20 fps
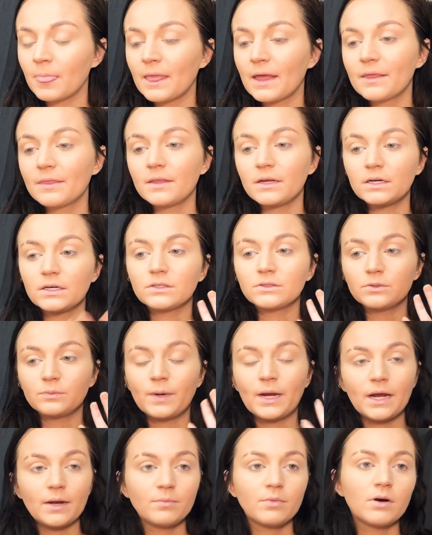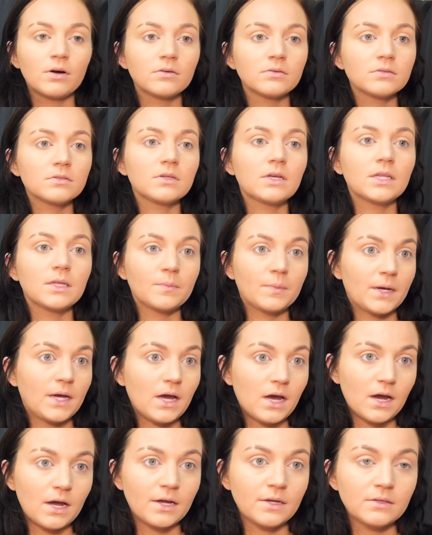Then I'll do my eyebrows and then
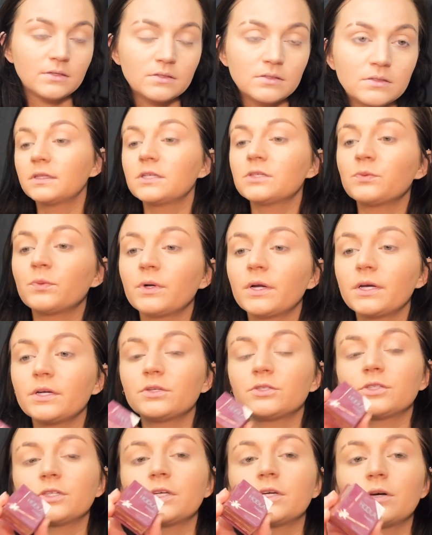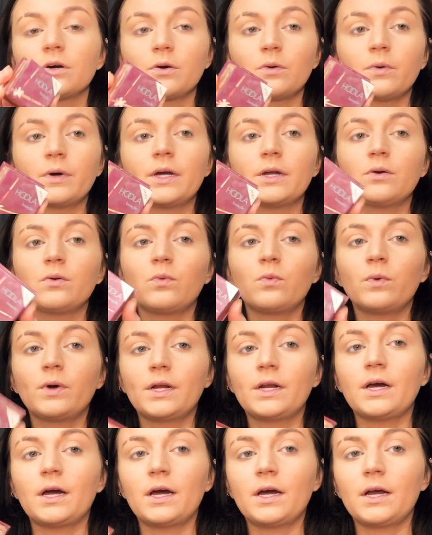my eyes. This one I usually go in when
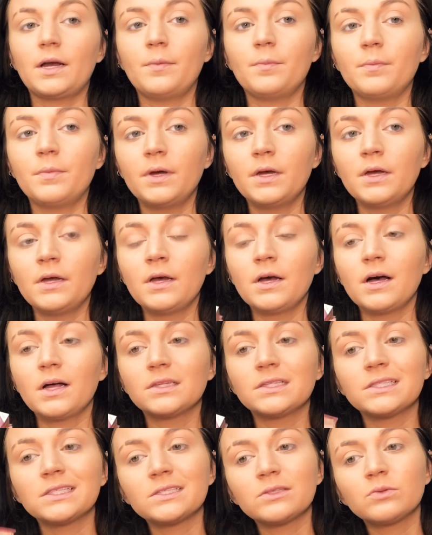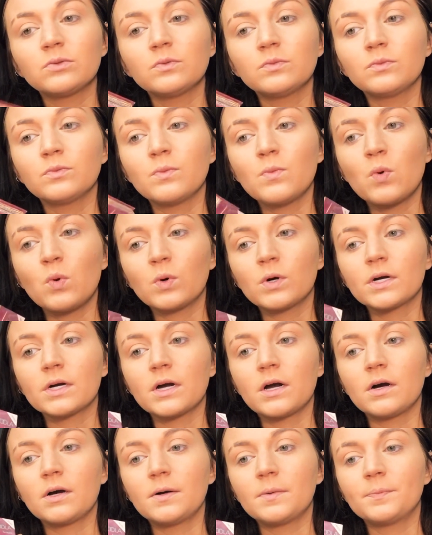I'm a little more
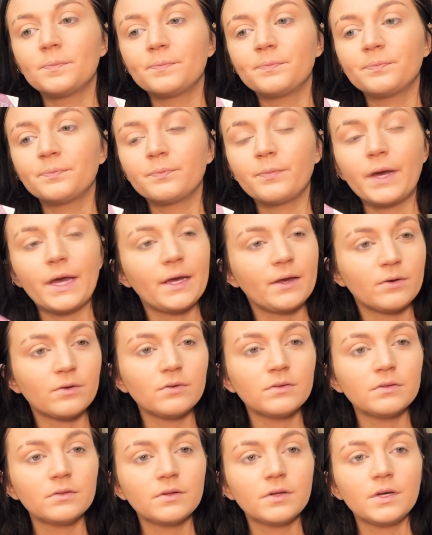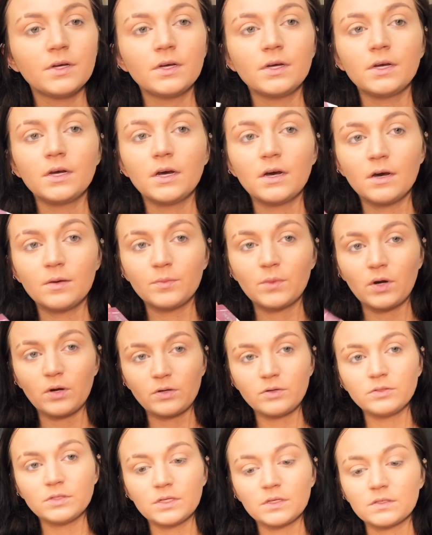pale. I'm not
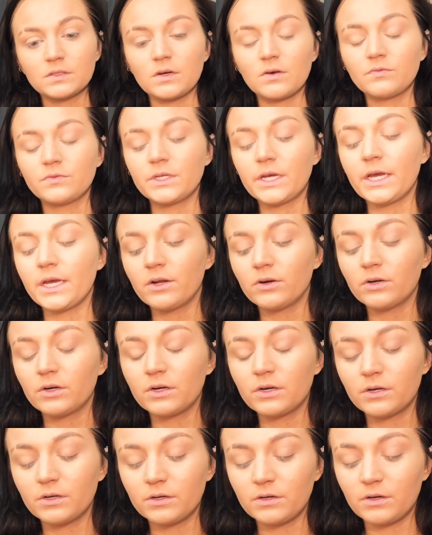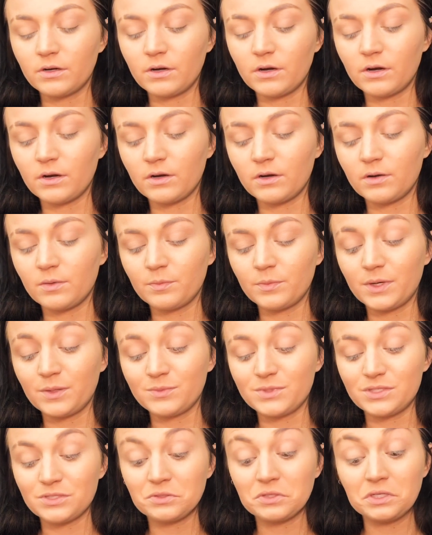using self-tanner, but I'm
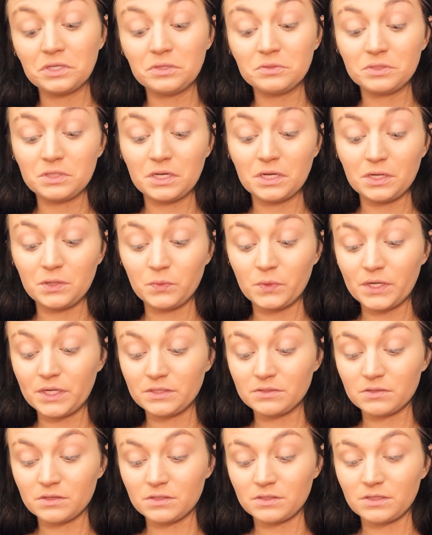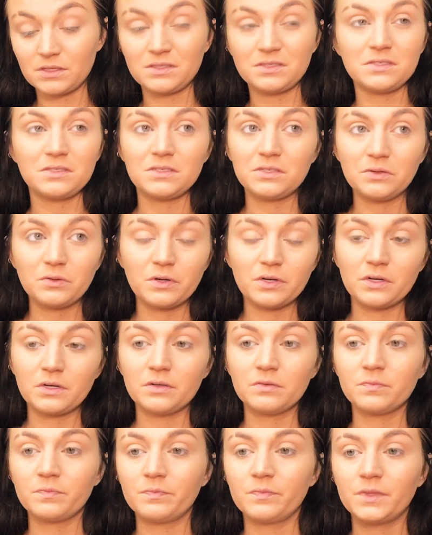still gonna use it anyways because it's still gonna
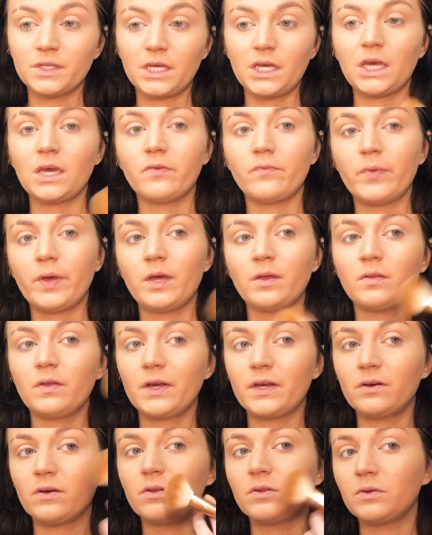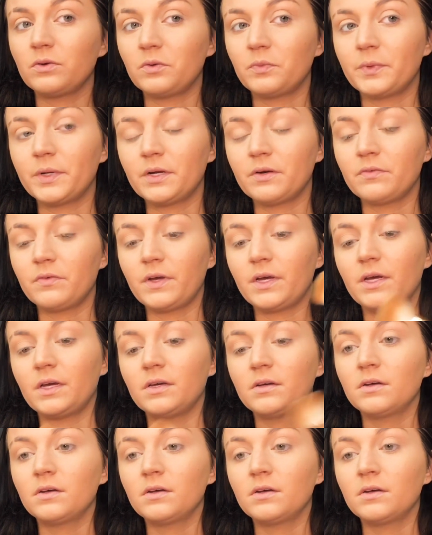give me like a little bit of a